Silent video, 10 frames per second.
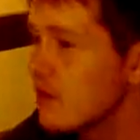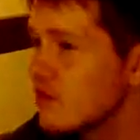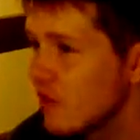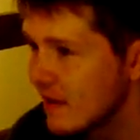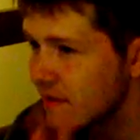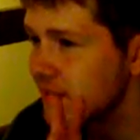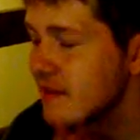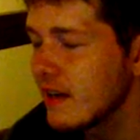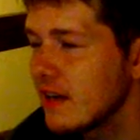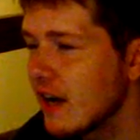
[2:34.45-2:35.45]
So that's the
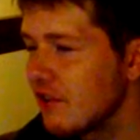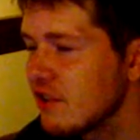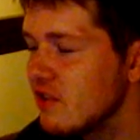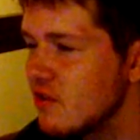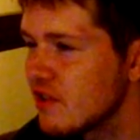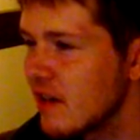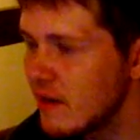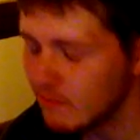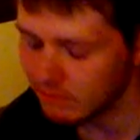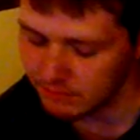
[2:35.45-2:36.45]
second character you set
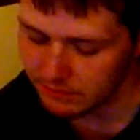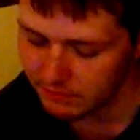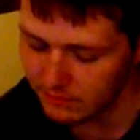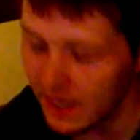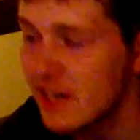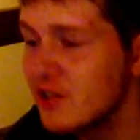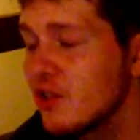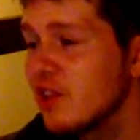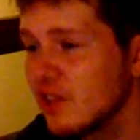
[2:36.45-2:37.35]
up, and as you can